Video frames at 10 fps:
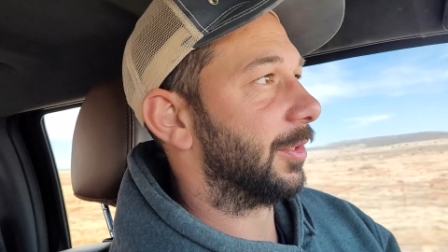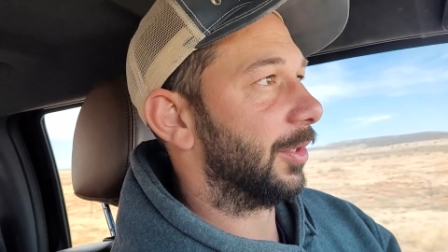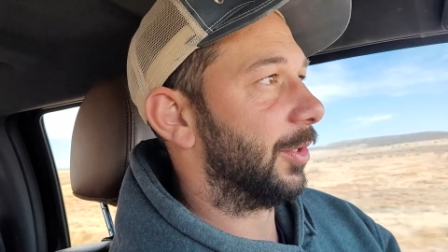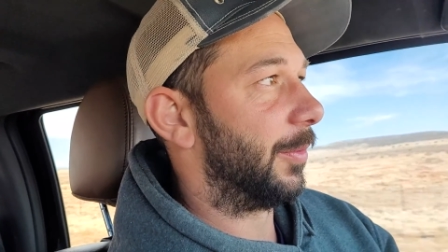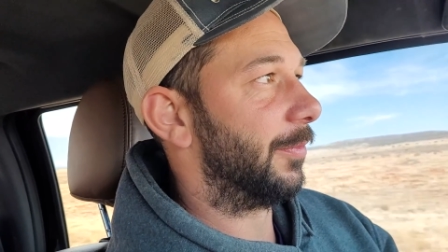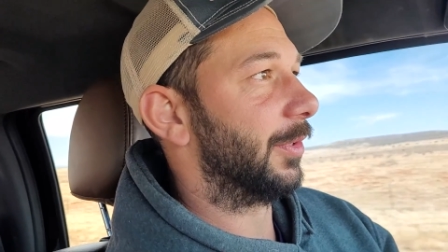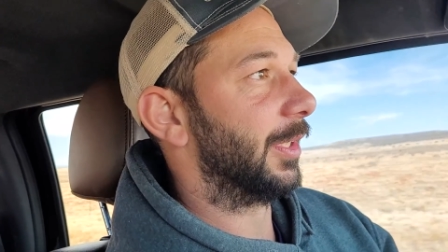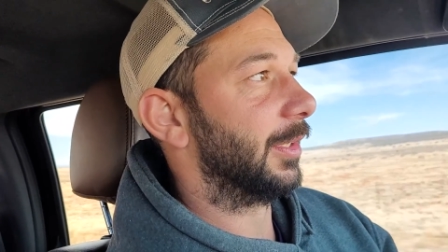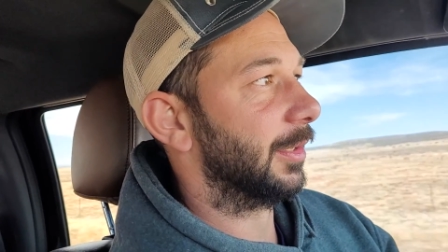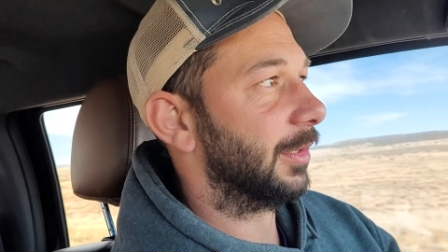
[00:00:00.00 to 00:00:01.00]
so
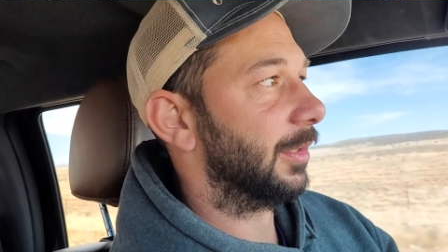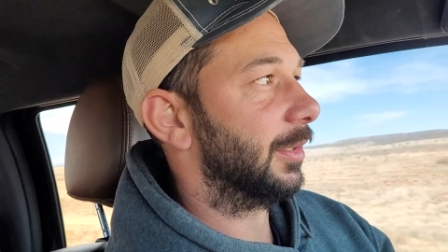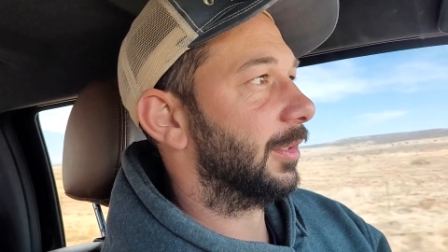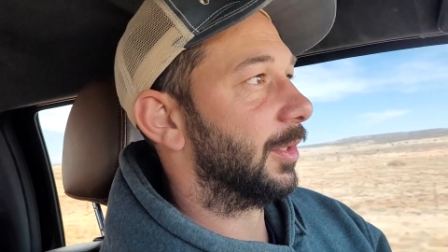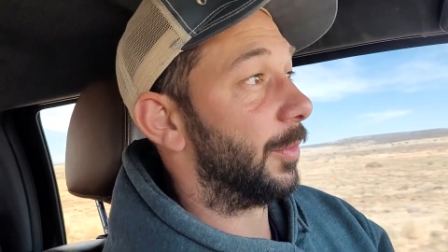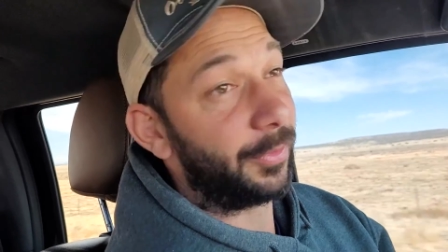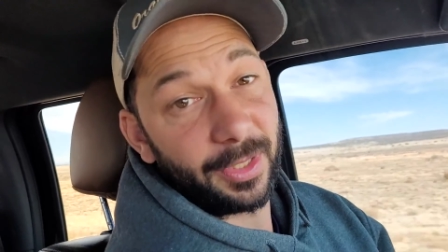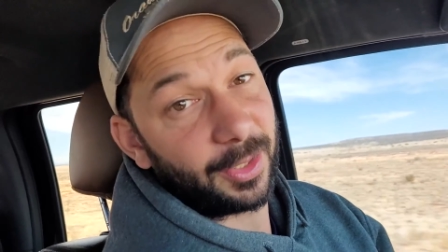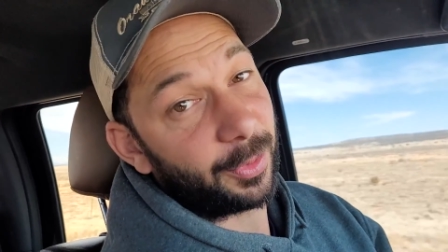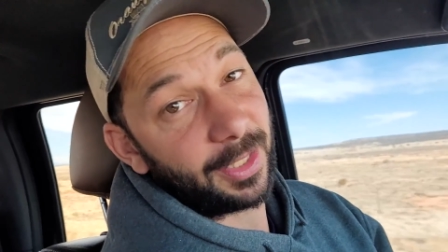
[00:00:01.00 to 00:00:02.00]
hopefully, hopefully
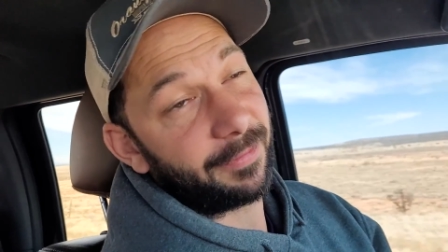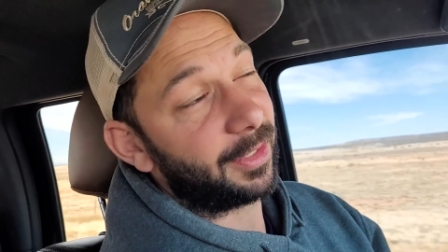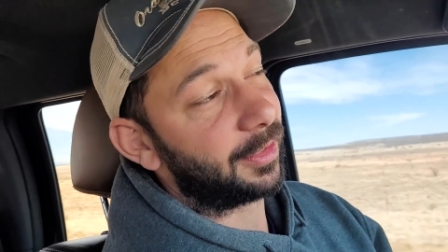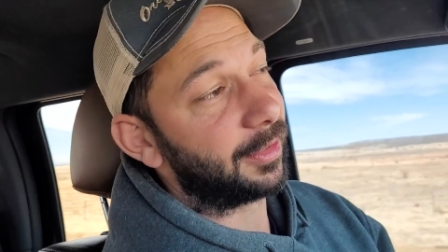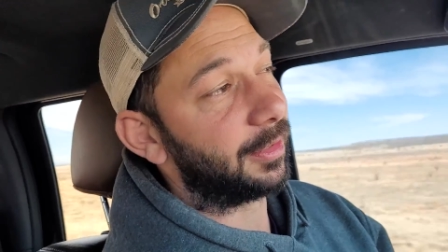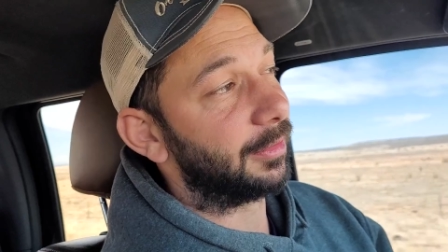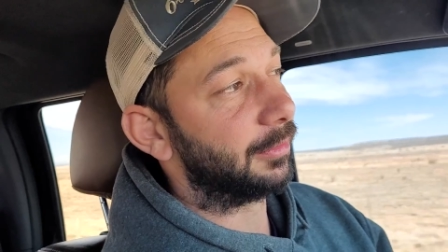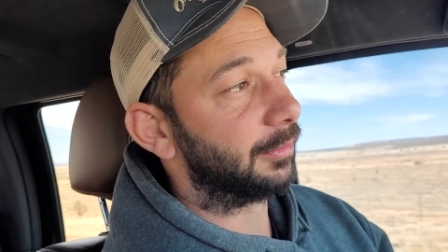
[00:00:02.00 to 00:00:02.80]
this week he fixes it.